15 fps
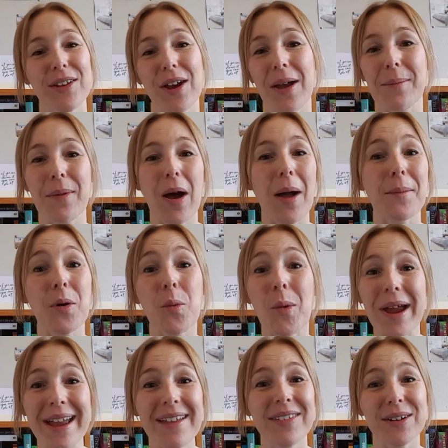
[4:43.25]
I'm
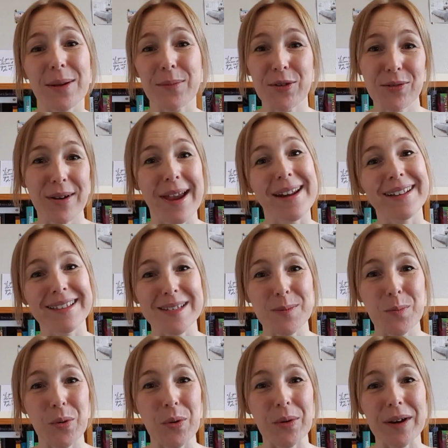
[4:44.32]
aware that I'm creating this
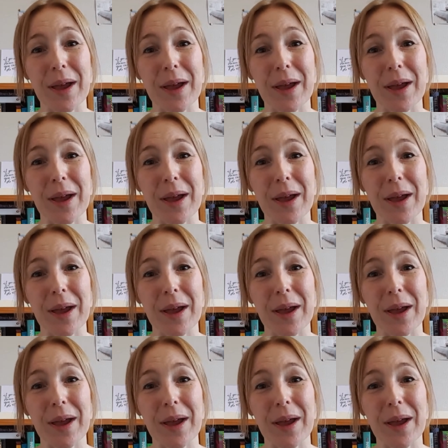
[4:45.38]
board.